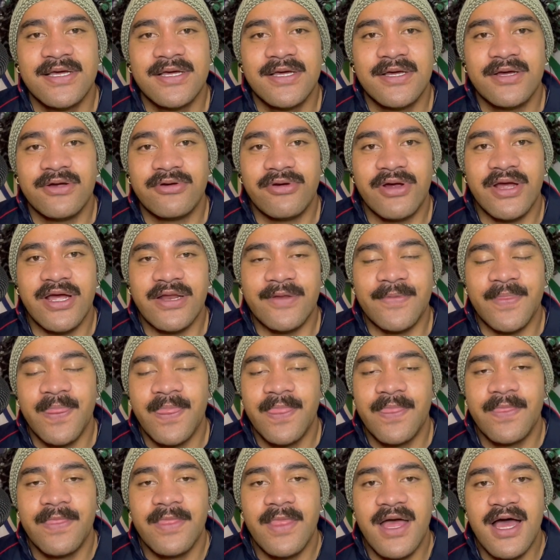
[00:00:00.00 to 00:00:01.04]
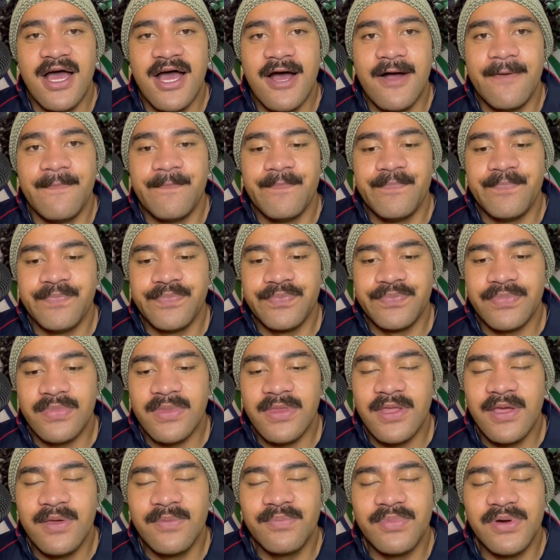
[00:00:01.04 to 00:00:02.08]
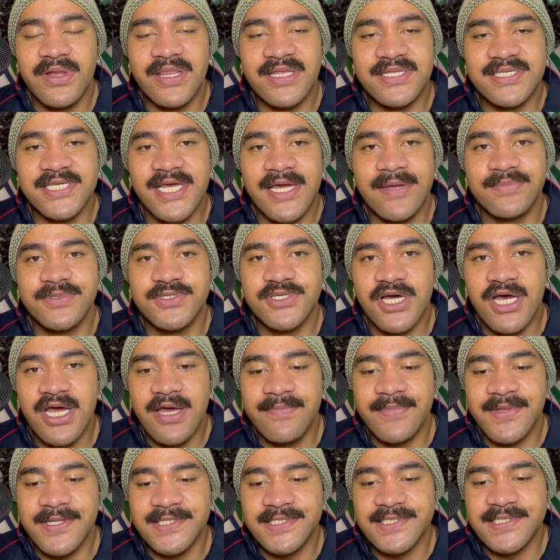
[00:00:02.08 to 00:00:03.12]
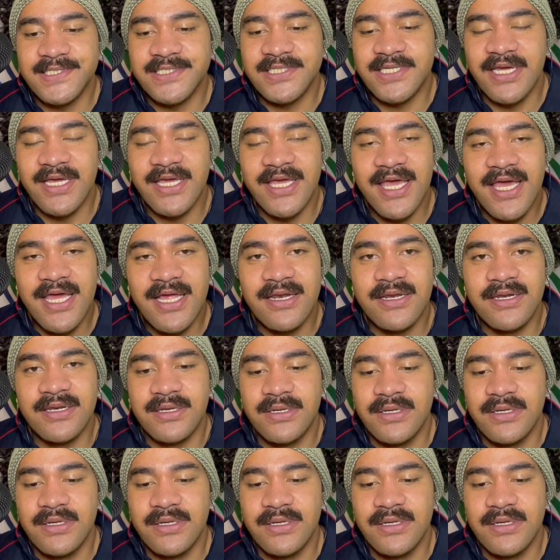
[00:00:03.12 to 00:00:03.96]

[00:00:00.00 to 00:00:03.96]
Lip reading: Great. But at the same time, it's, again,